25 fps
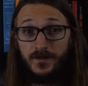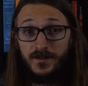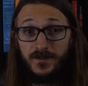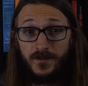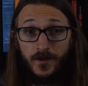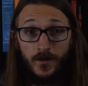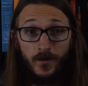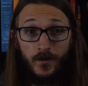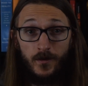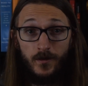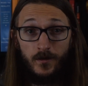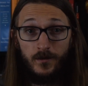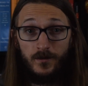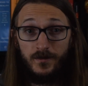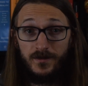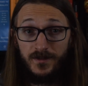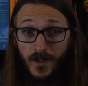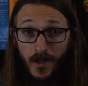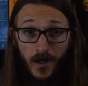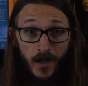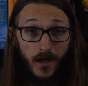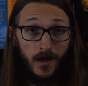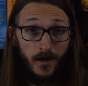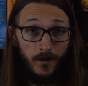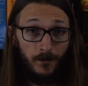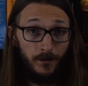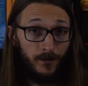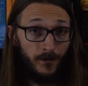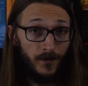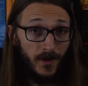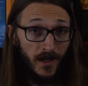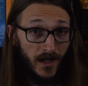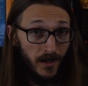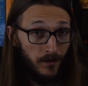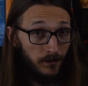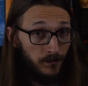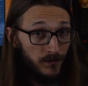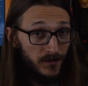So, Tom,
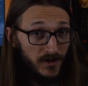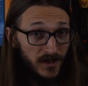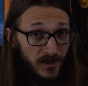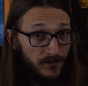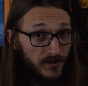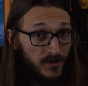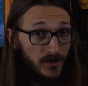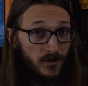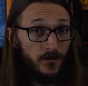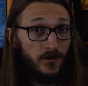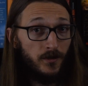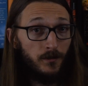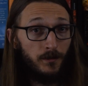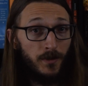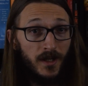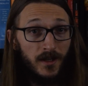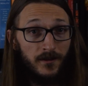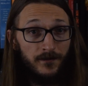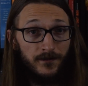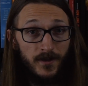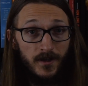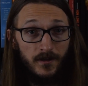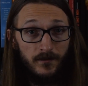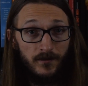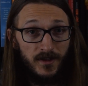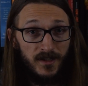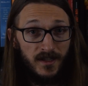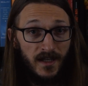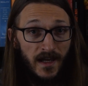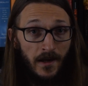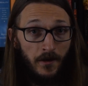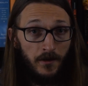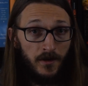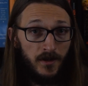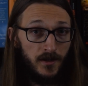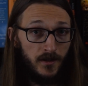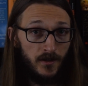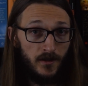I'm giving you the benefit of the
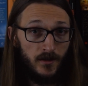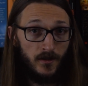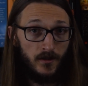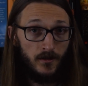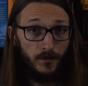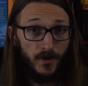doubt here,